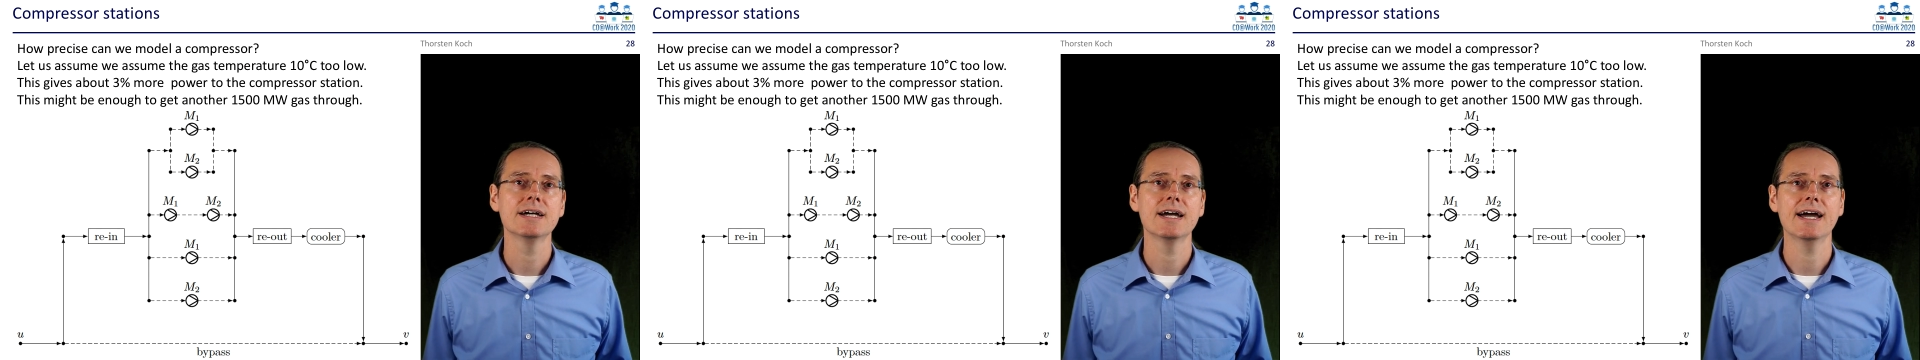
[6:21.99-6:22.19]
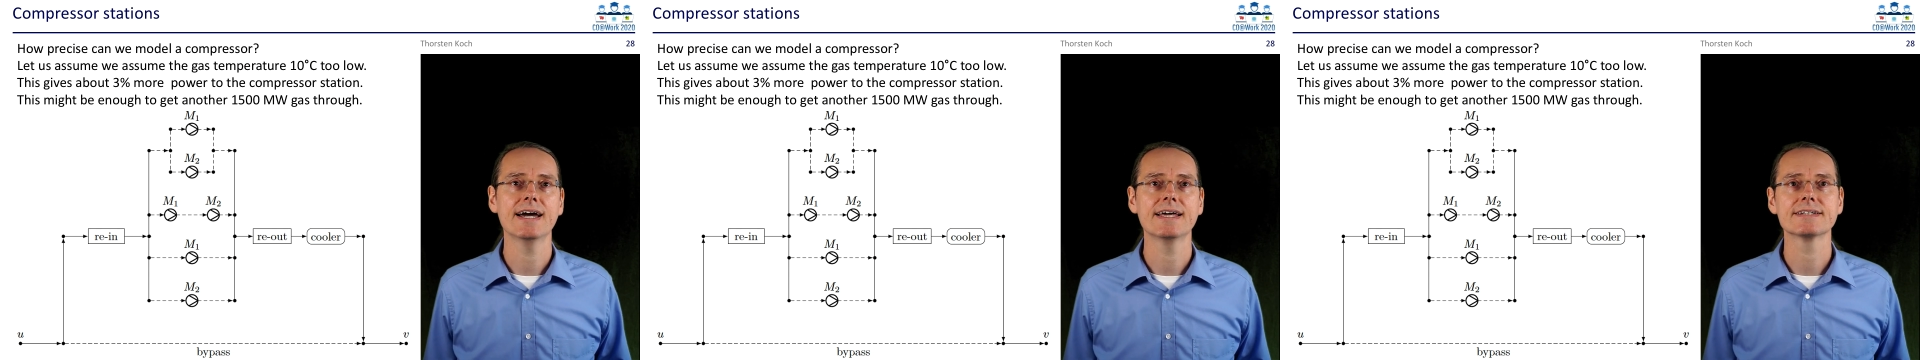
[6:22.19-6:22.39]

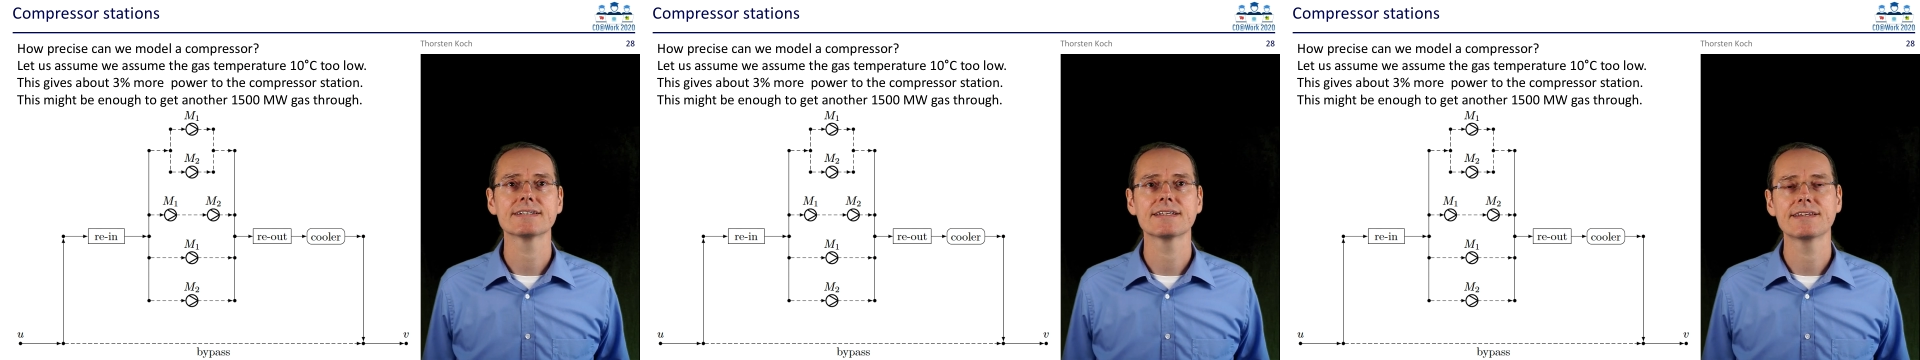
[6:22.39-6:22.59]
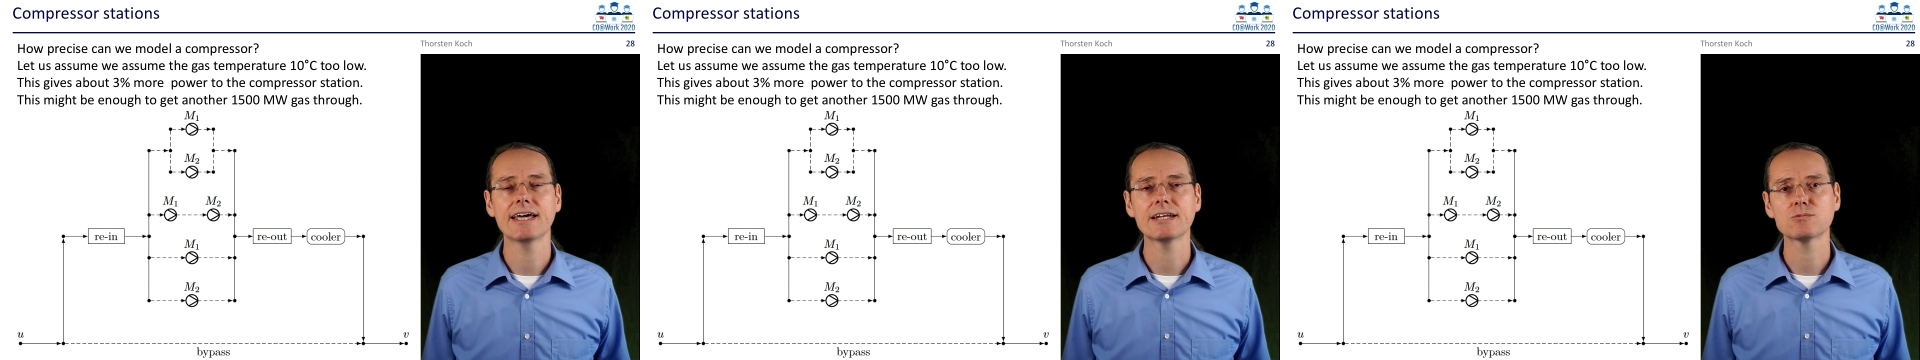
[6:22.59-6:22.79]
and
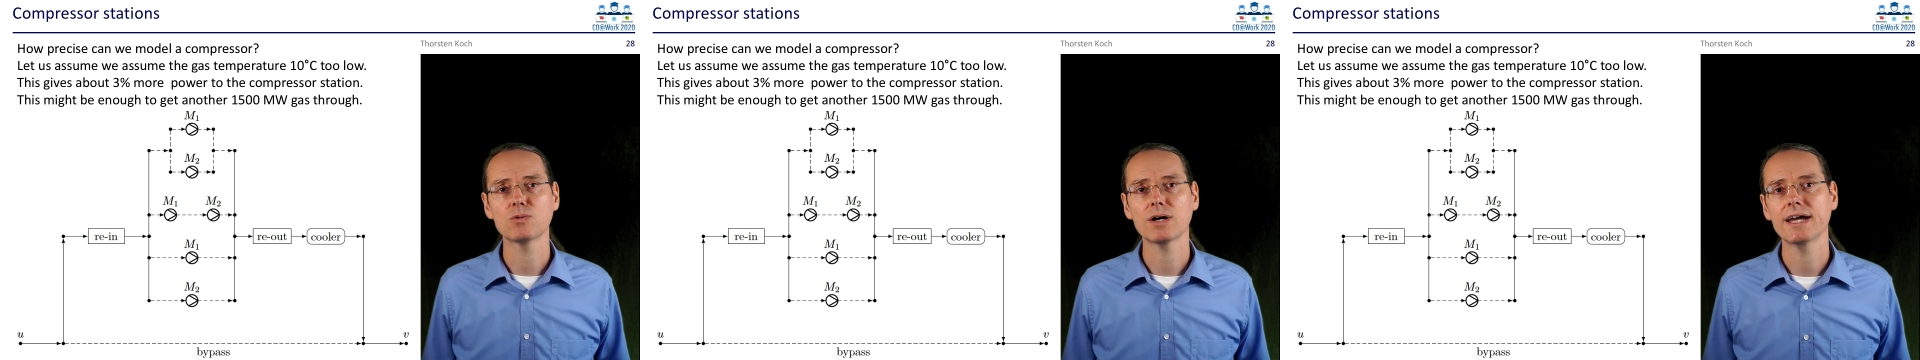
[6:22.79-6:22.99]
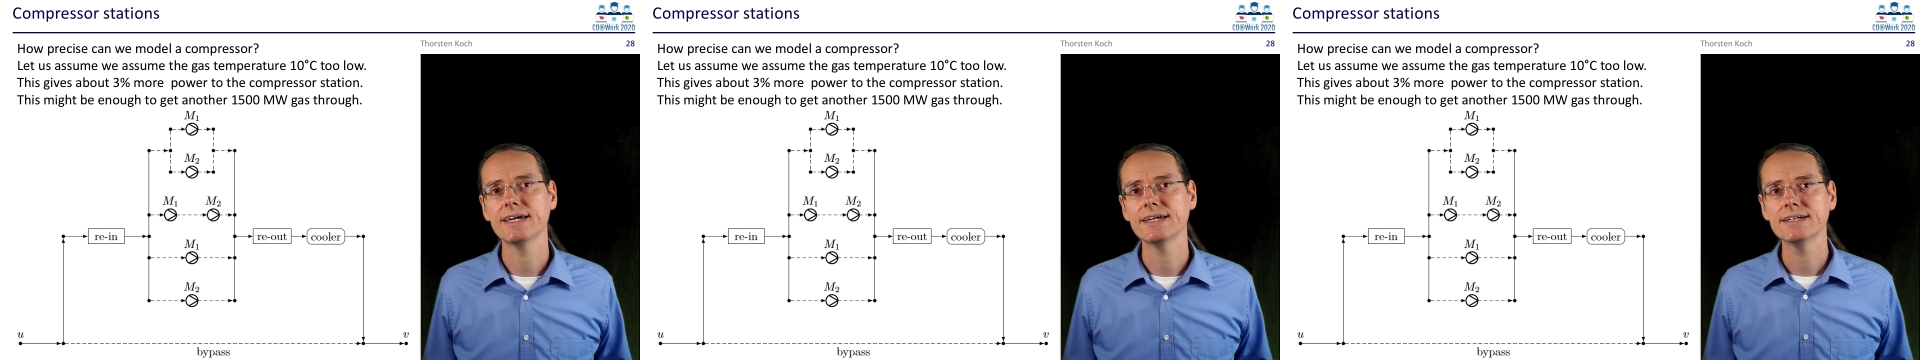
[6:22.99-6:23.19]
that
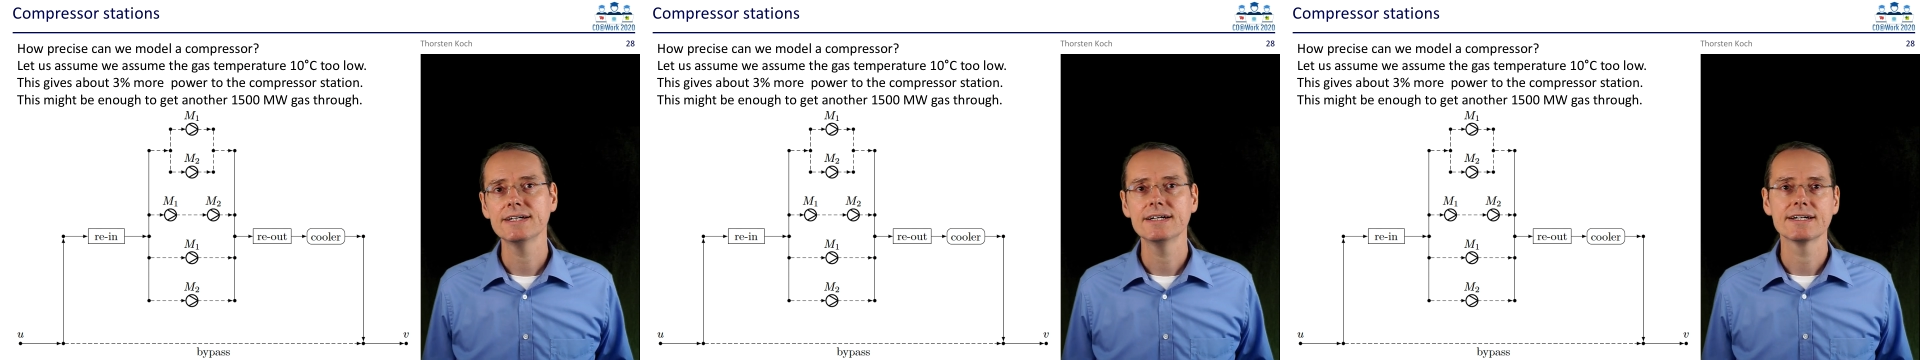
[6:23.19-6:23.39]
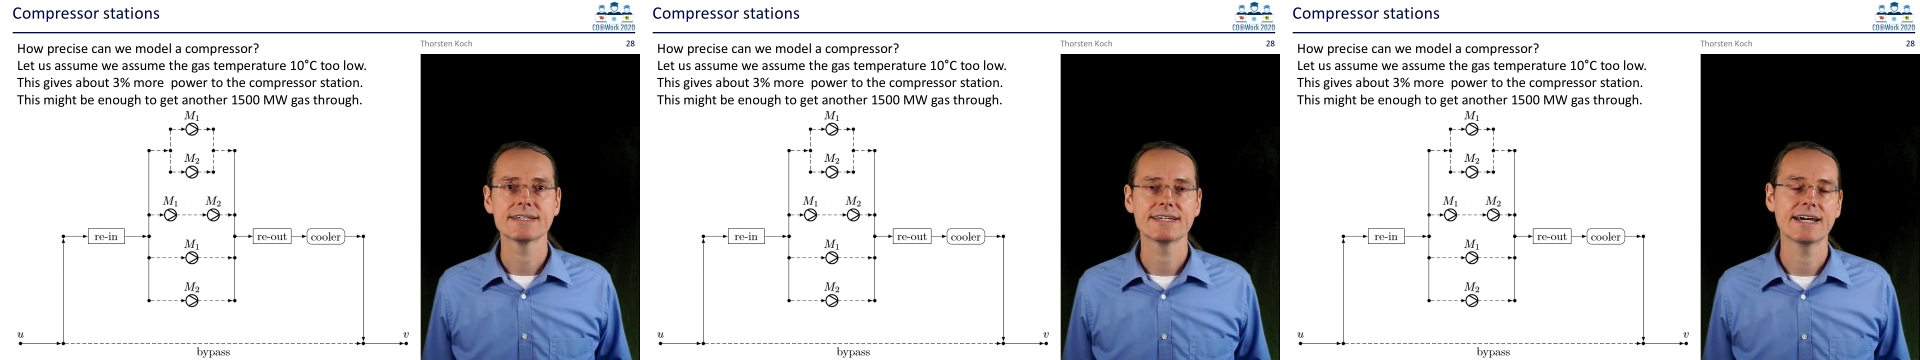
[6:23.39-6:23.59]
way
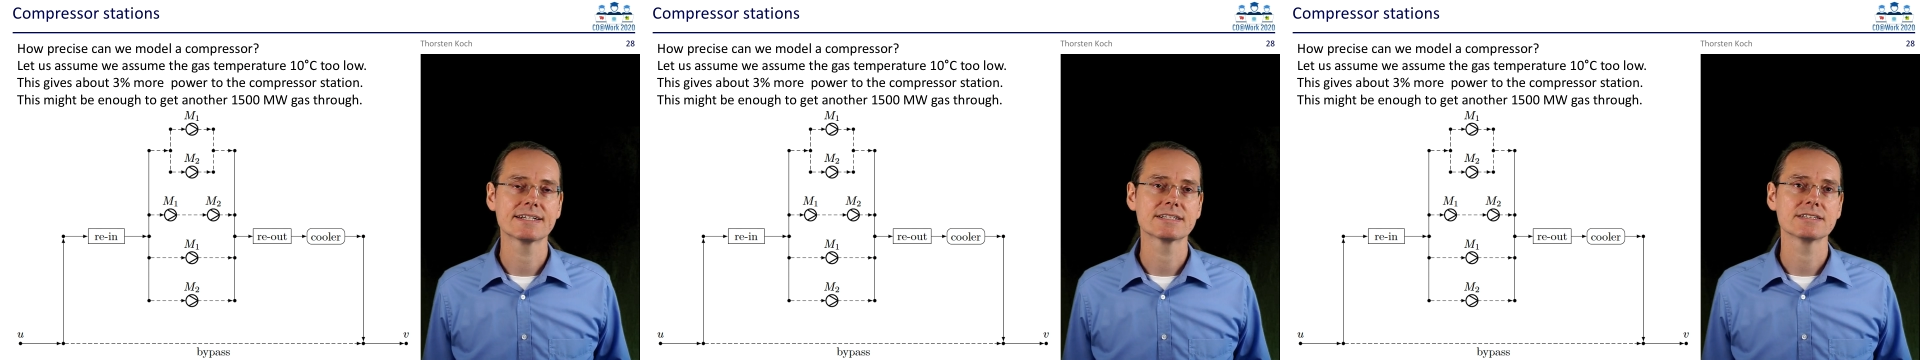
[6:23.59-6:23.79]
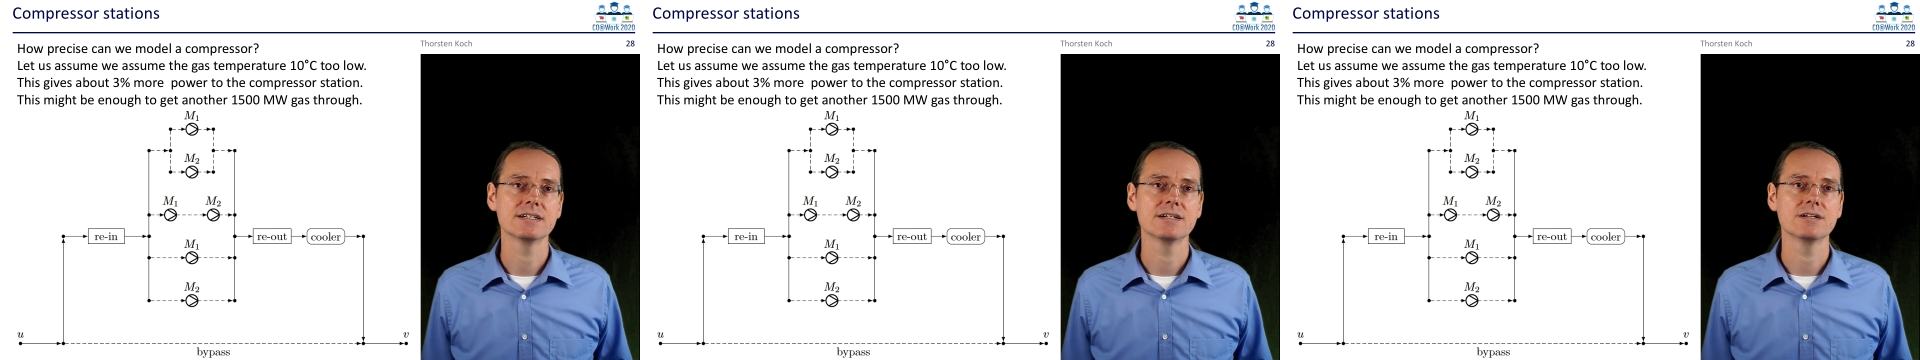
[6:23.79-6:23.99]
get